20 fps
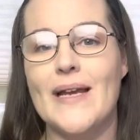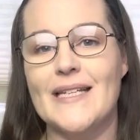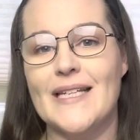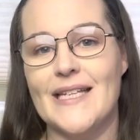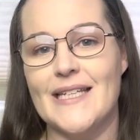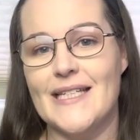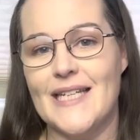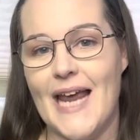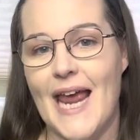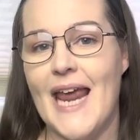to
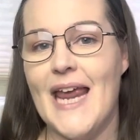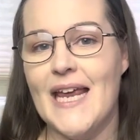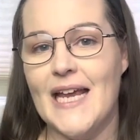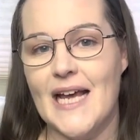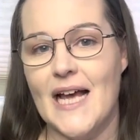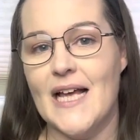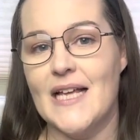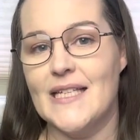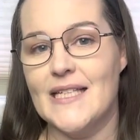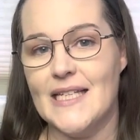take
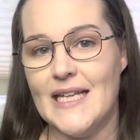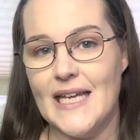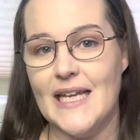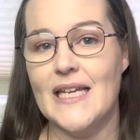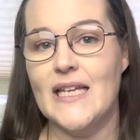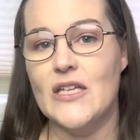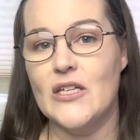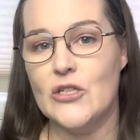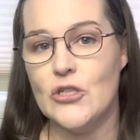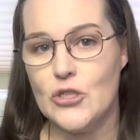us
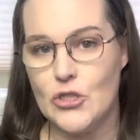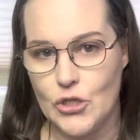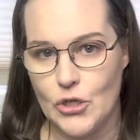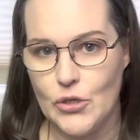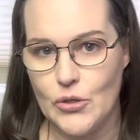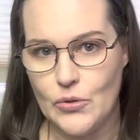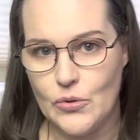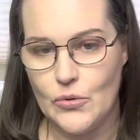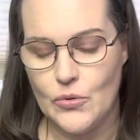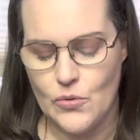
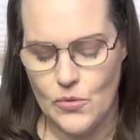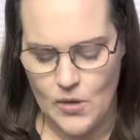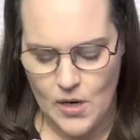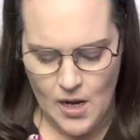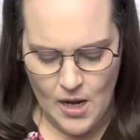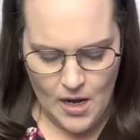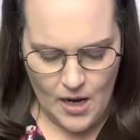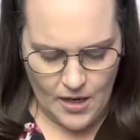into